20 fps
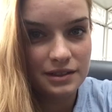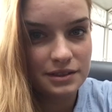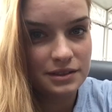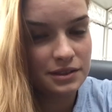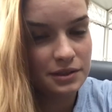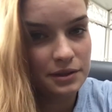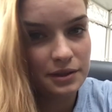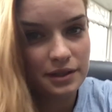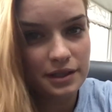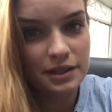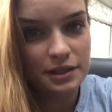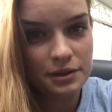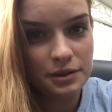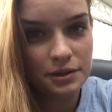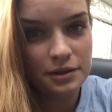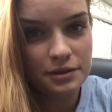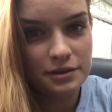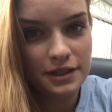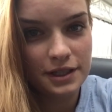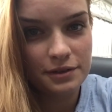So I
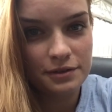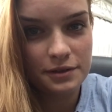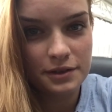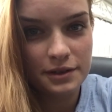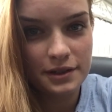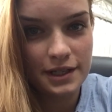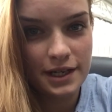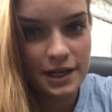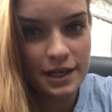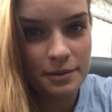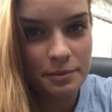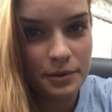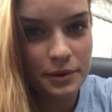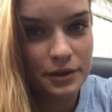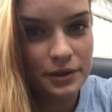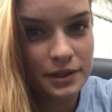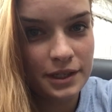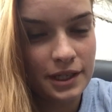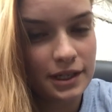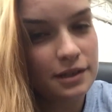arrived to the
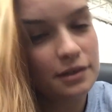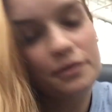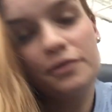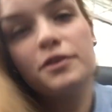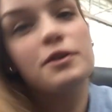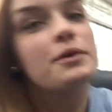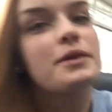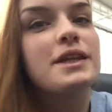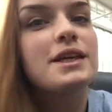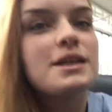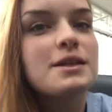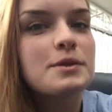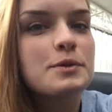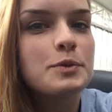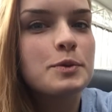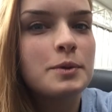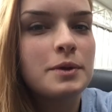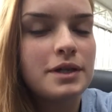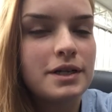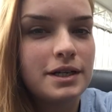airport, and a few
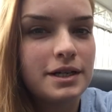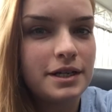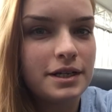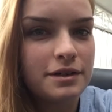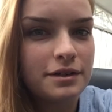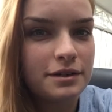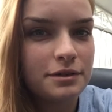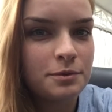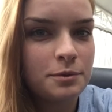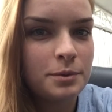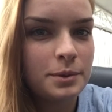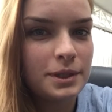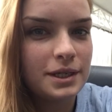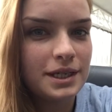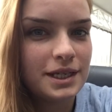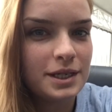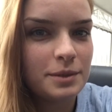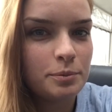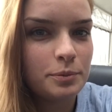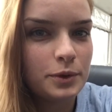things what are
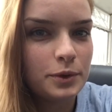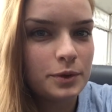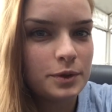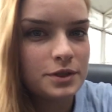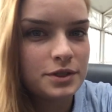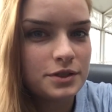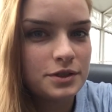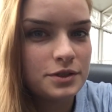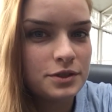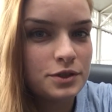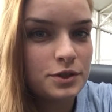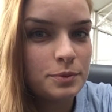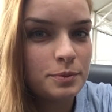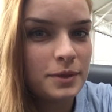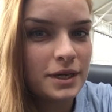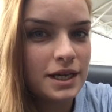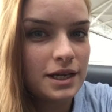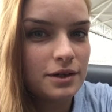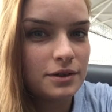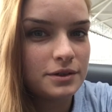really important to
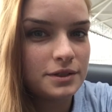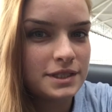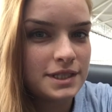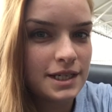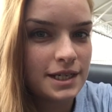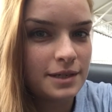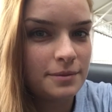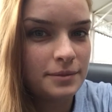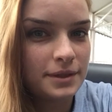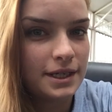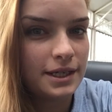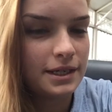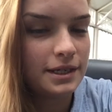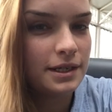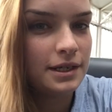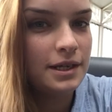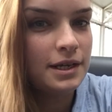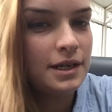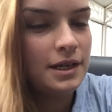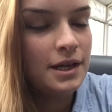be on time
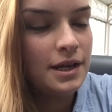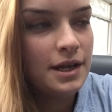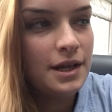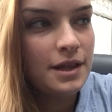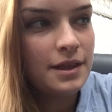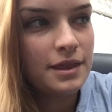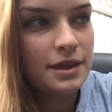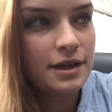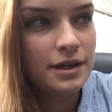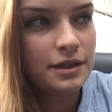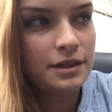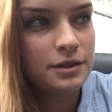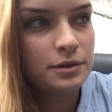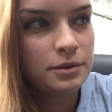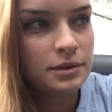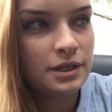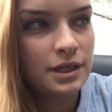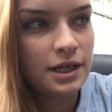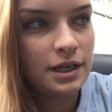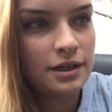there. Now, I
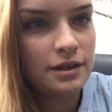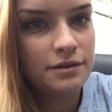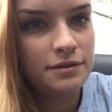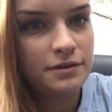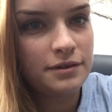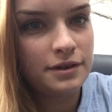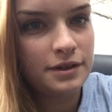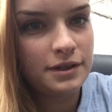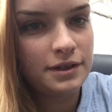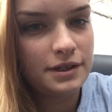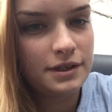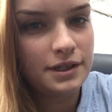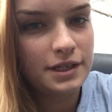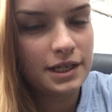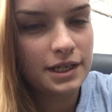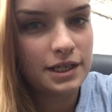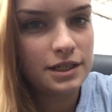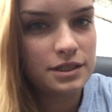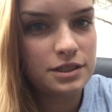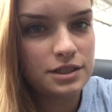don't have
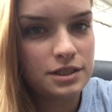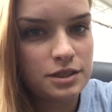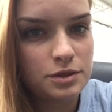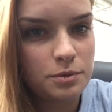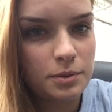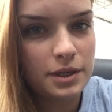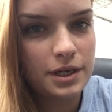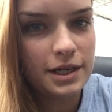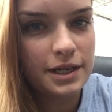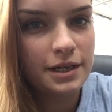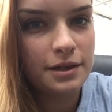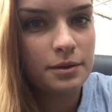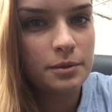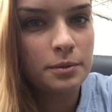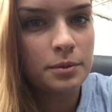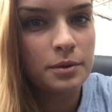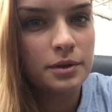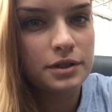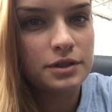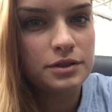luggages what I
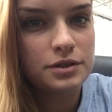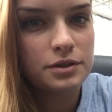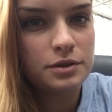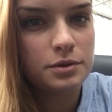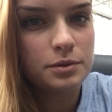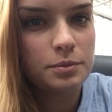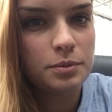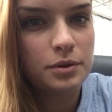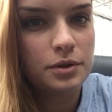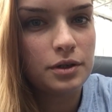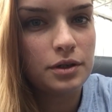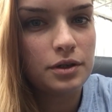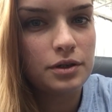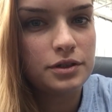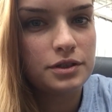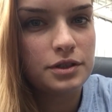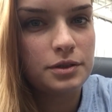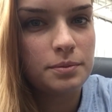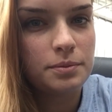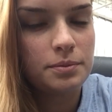want to put
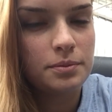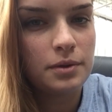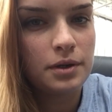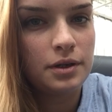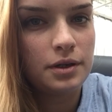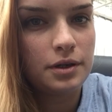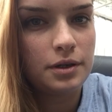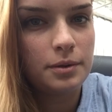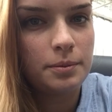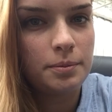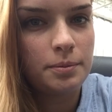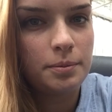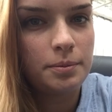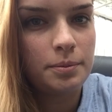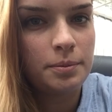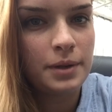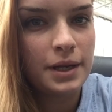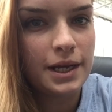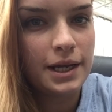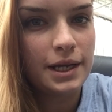on the
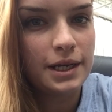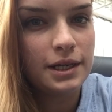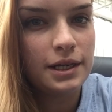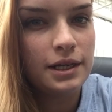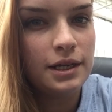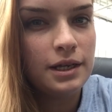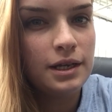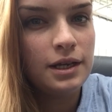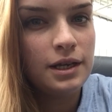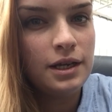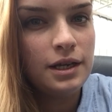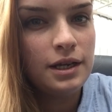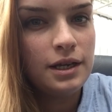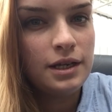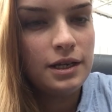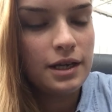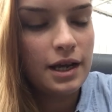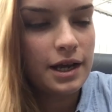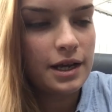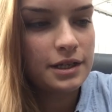plane.
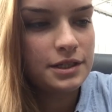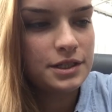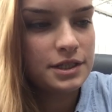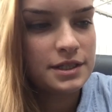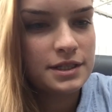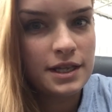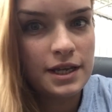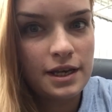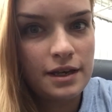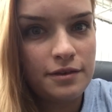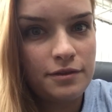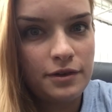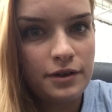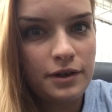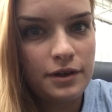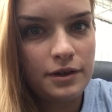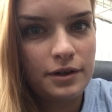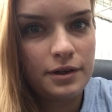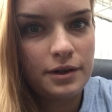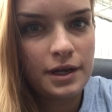I just have
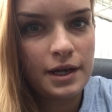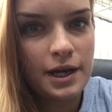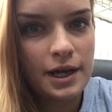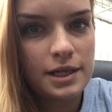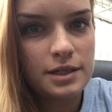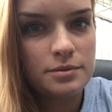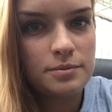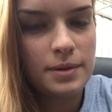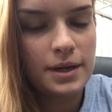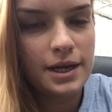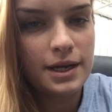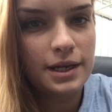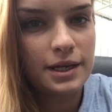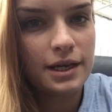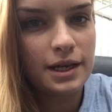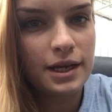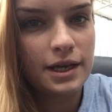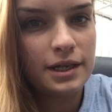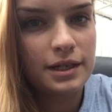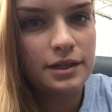a
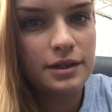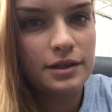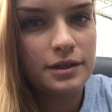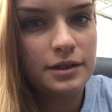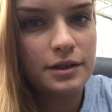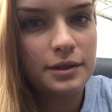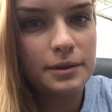handbag and